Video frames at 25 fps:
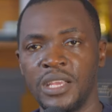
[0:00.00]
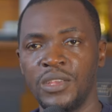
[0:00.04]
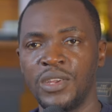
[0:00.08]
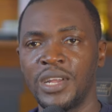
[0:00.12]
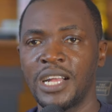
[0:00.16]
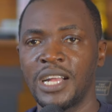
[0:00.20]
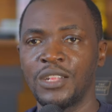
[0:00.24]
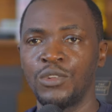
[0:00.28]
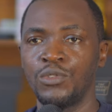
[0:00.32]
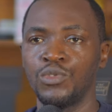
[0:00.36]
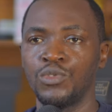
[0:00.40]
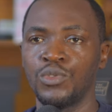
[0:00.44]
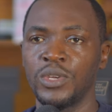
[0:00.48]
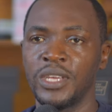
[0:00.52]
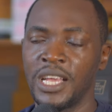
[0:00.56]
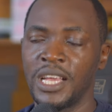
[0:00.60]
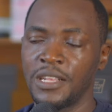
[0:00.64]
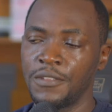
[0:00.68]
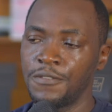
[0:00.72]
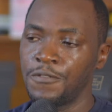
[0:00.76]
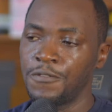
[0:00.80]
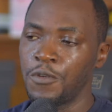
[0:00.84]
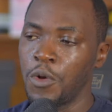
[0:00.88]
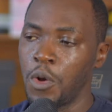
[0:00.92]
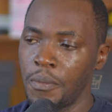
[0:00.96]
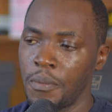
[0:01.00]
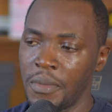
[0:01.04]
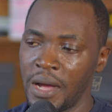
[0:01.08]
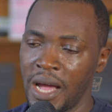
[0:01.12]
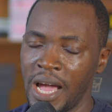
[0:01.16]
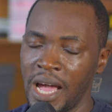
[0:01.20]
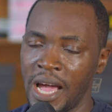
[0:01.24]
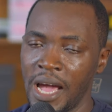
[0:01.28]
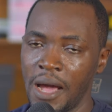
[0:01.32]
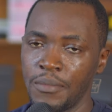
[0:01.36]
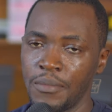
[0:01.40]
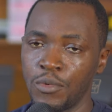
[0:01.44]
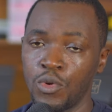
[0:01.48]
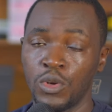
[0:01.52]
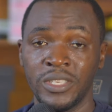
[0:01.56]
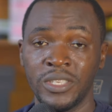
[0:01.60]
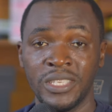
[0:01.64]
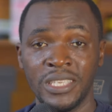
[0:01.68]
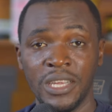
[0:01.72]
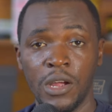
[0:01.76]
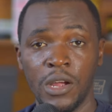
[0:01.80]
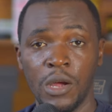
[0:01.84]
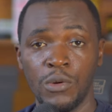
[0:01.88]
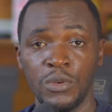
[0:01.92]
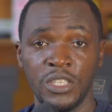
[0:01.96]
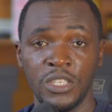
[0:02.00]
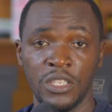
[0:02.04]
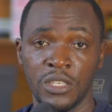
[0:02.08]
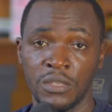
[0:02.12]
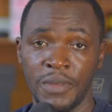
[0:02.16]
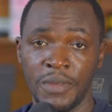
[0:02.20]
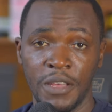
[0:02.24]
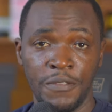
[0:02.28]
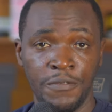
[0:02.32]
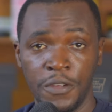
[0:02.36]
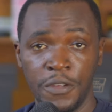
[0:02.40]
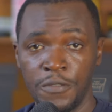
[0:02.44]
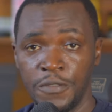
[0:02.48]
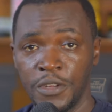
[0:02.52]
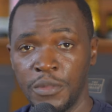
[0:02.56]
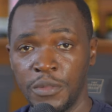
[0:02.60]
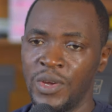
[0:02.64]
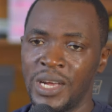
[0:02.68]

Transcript: you can also get from Coursera, which is my favorite.